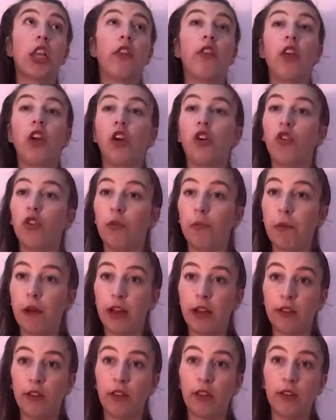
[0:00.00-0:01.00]
The Good
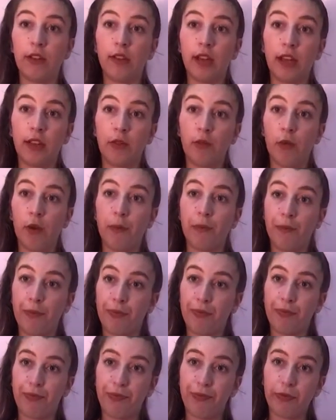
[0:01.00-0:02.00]
Person Is Set to On,
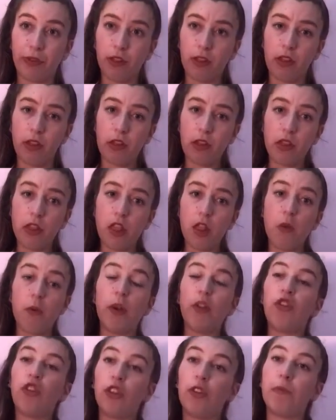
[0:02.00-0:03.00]

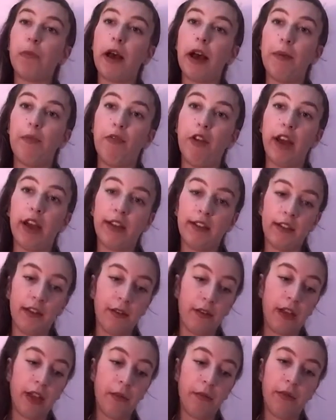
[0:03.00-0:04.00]
which is by Brecht
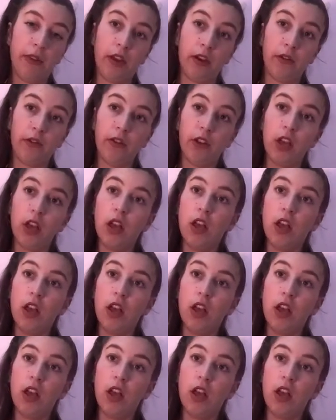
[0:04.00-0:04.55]
himself.